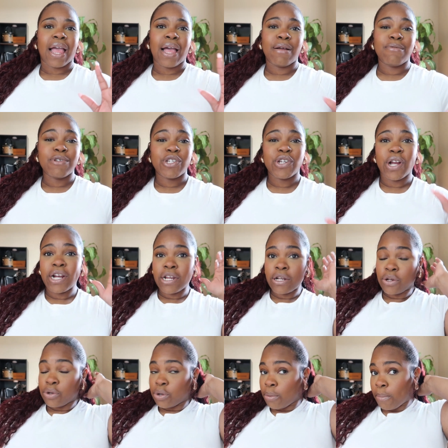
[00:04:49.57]
I was trying
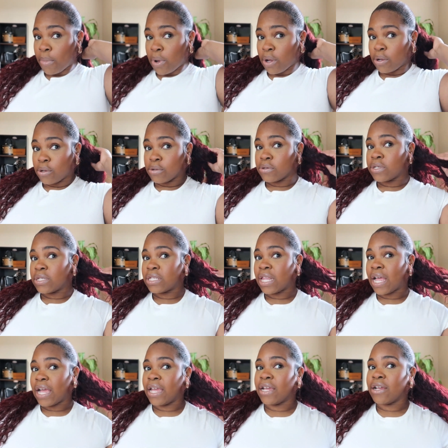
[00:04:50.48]
to do the most,
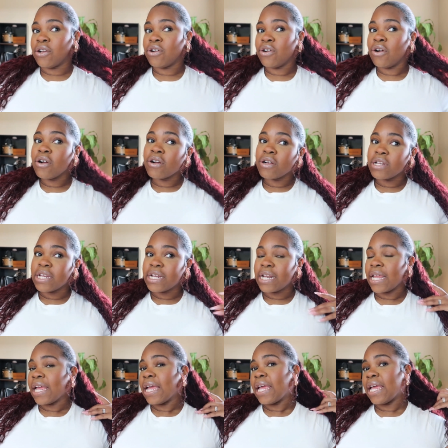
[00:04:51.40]
like
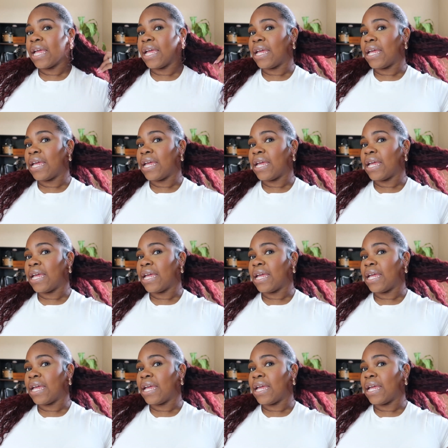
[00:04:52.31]
curling it,